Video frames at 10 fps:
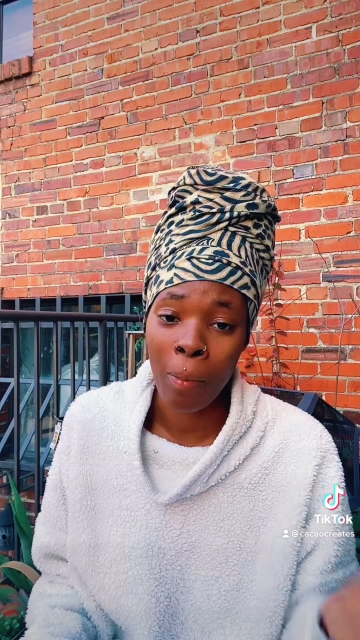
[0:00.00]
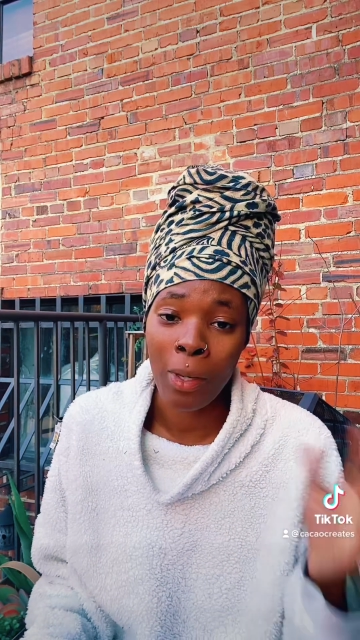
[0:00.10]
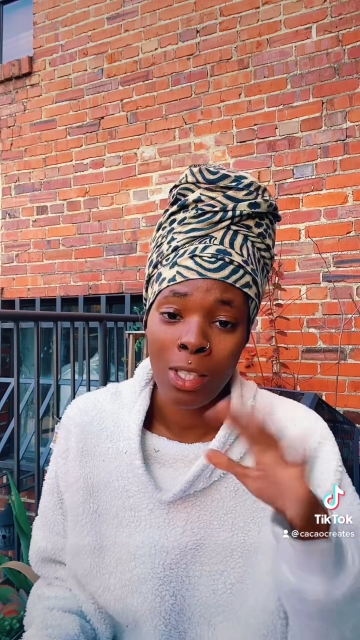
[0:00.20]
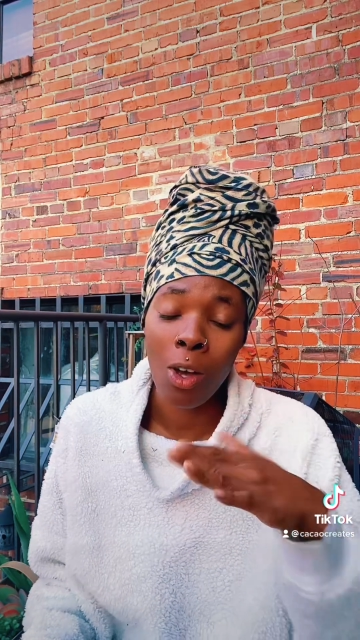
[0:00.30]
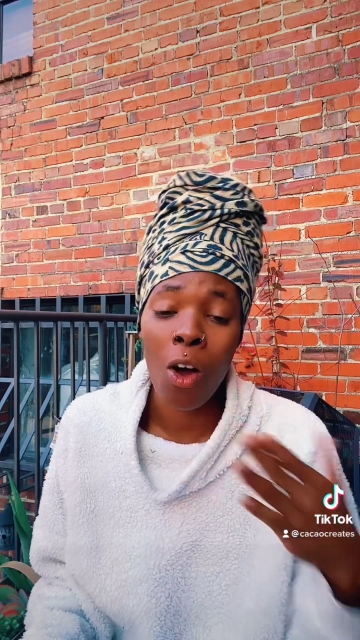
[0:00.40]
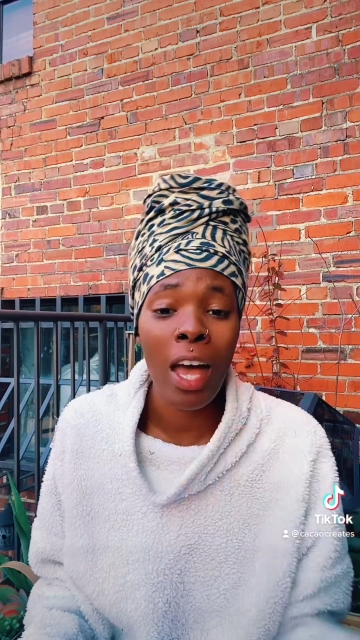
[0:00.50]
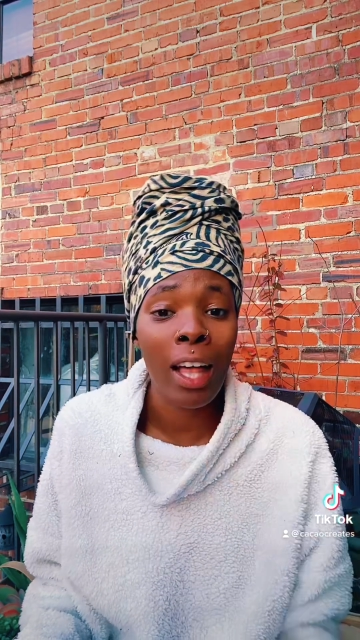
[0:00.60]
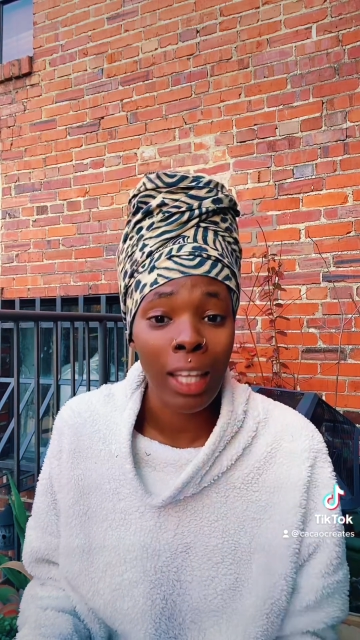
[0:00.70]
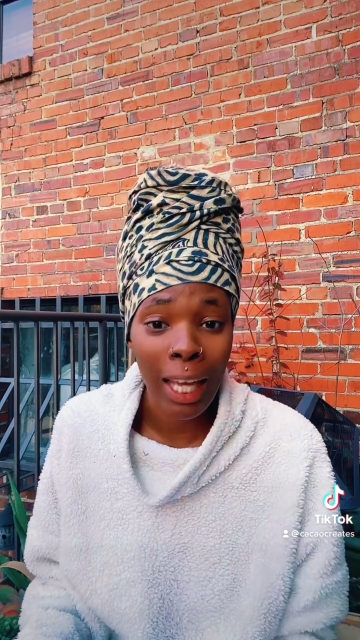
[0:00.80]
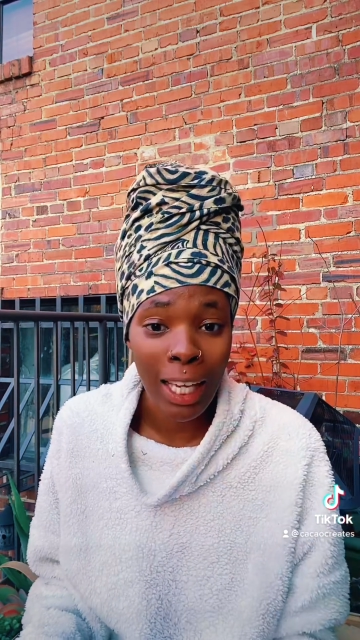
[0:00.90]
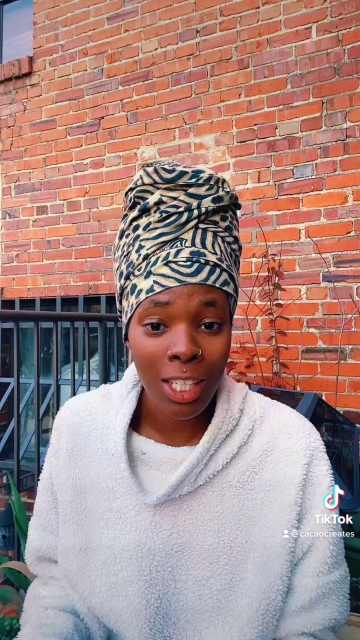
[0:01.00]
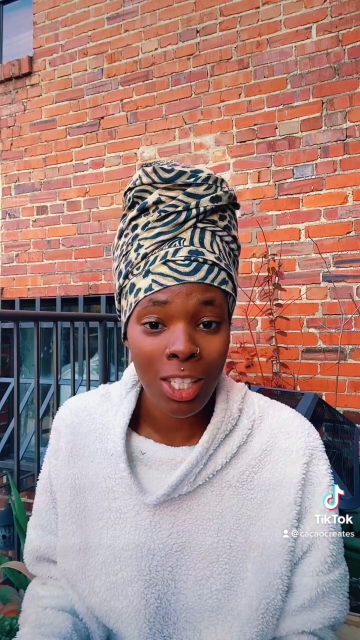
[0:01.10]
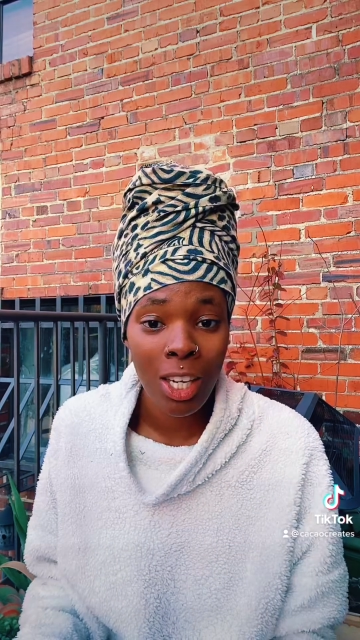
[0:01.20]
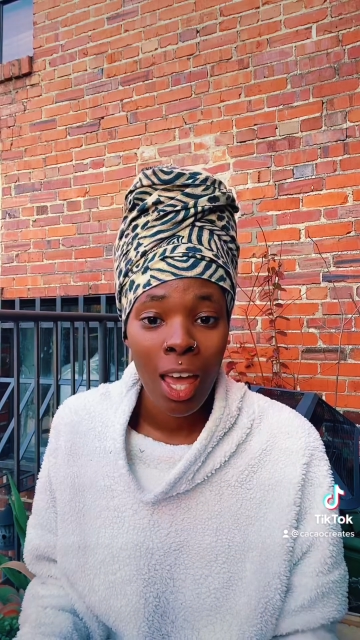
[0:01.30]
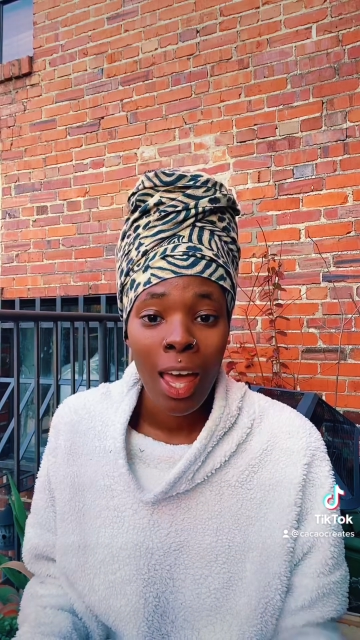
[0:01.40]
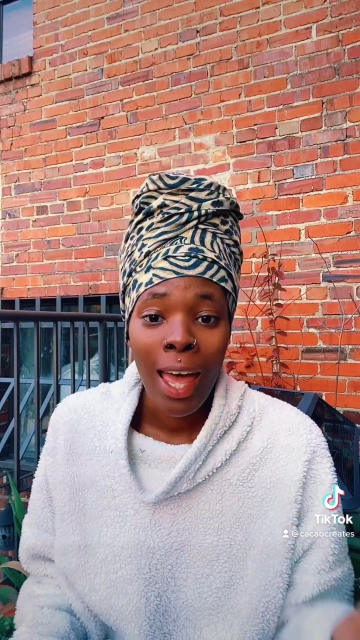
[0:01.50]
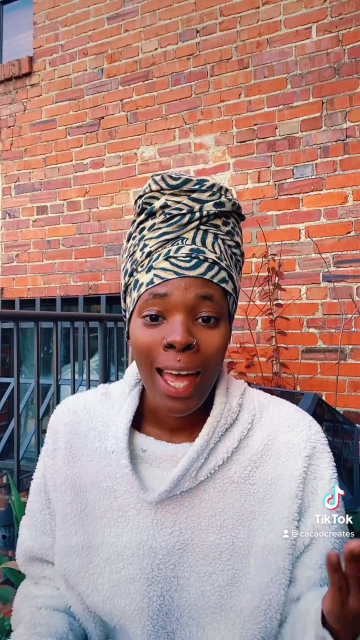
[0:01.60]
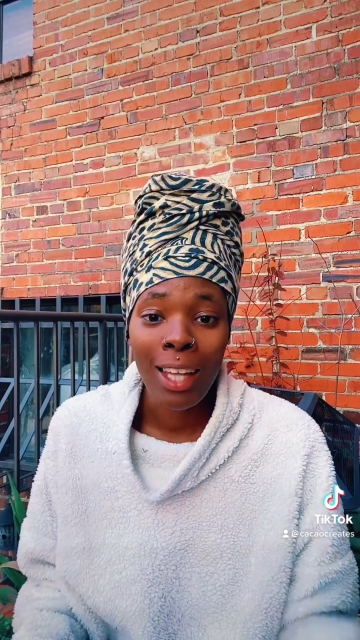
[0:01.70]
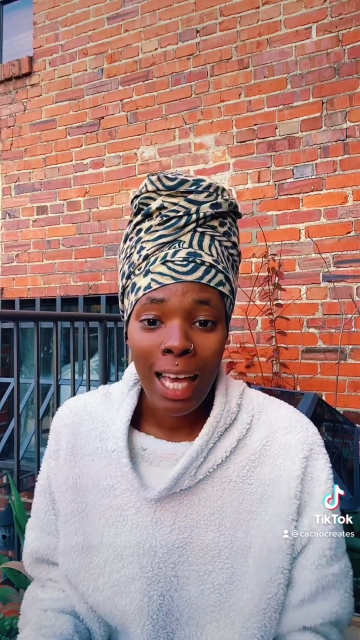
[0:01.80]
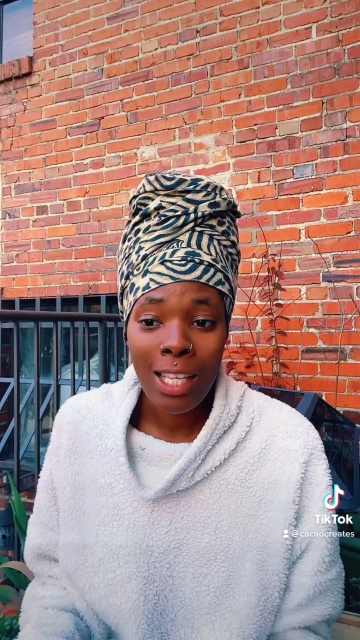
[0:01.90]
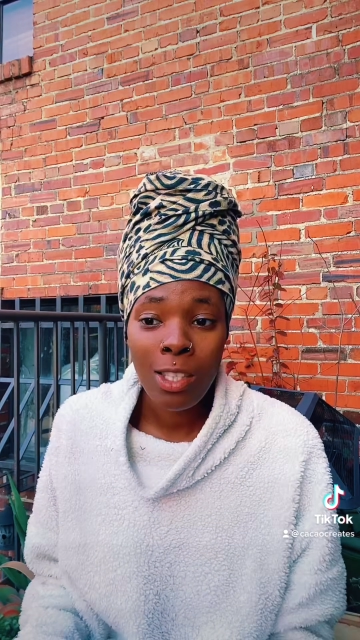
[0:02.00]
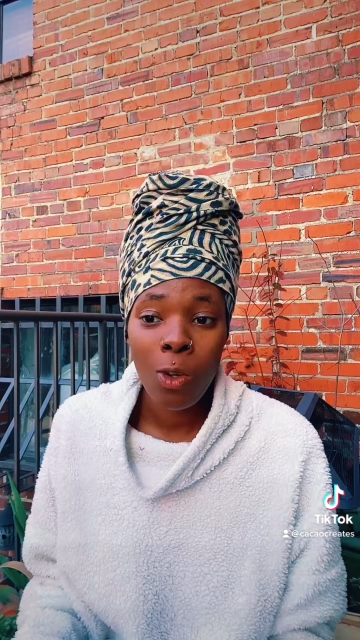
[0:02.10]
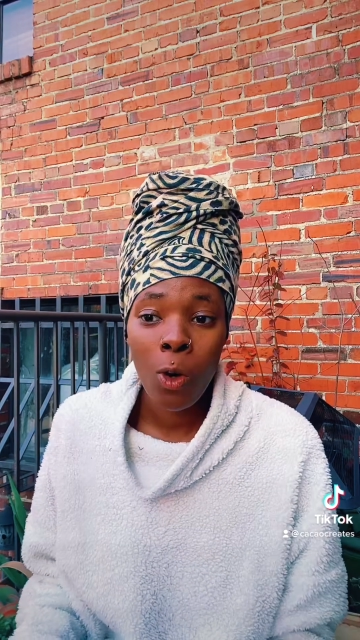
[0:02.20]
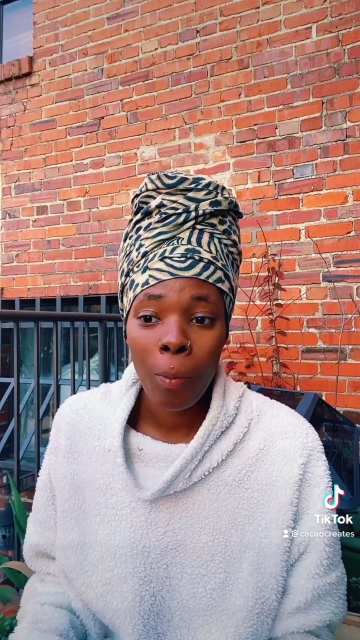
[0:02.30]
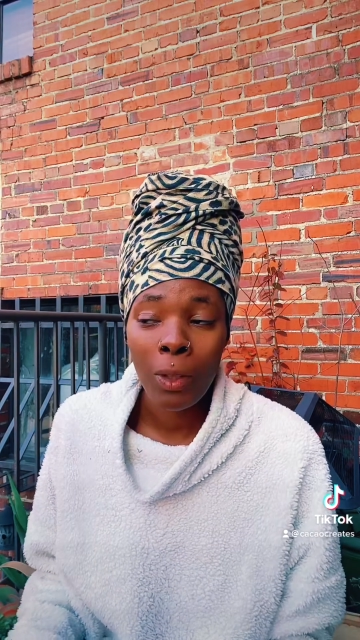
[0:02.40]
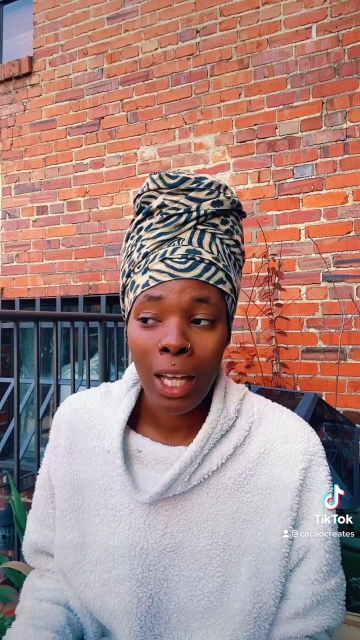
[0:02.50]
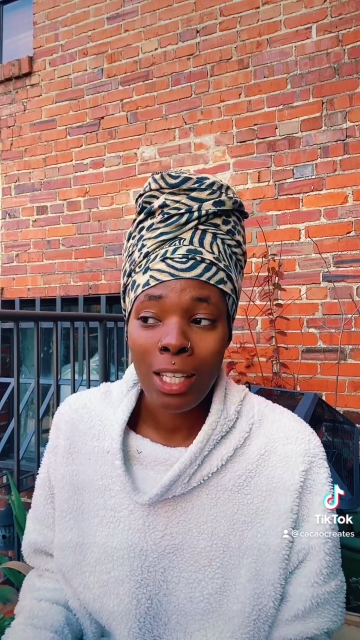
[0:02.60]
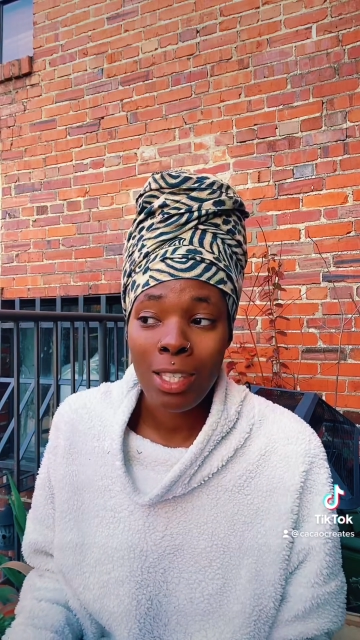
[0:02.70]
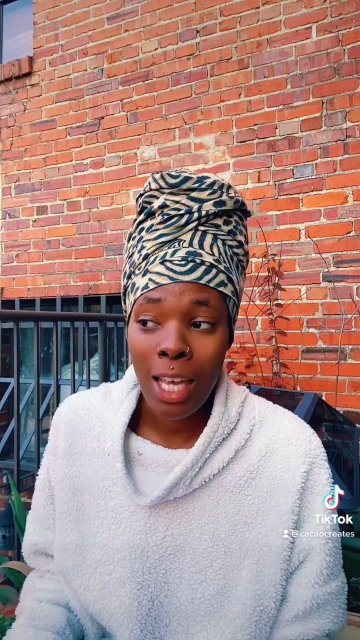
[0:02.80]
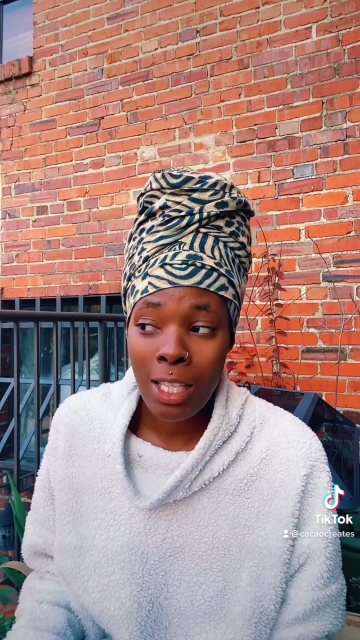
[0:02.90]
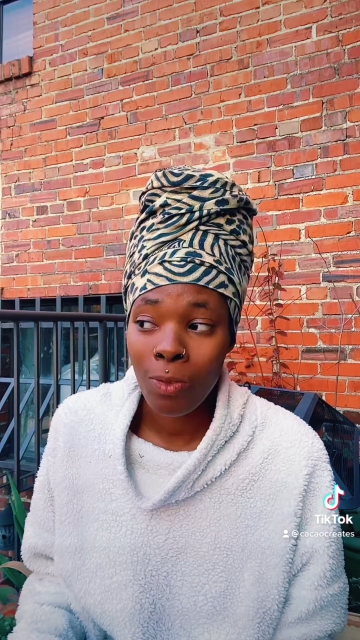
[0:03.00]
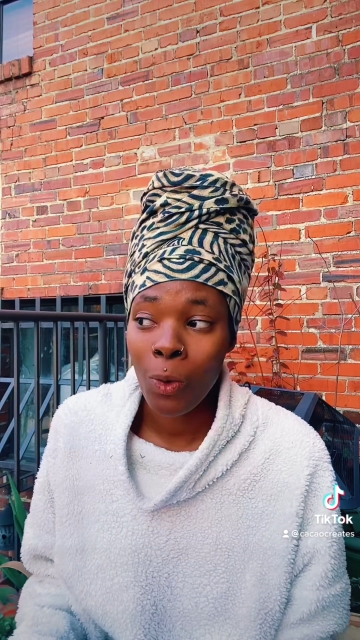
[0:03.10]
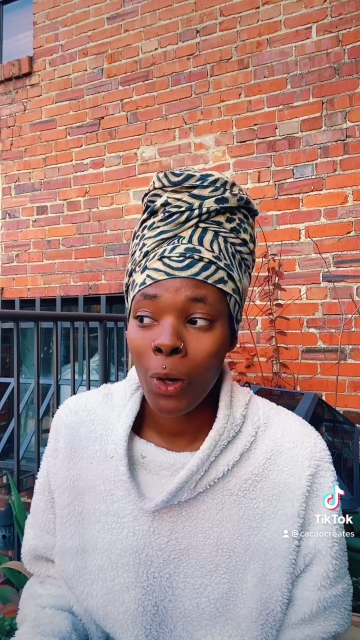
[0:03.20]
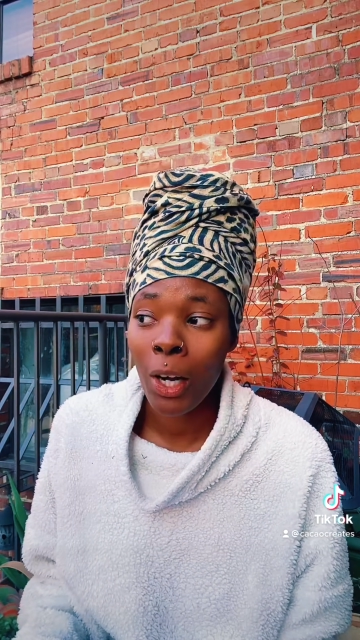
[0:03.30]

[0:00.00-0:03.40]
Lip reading: but it's called LH, and that's the hormone that it tests for.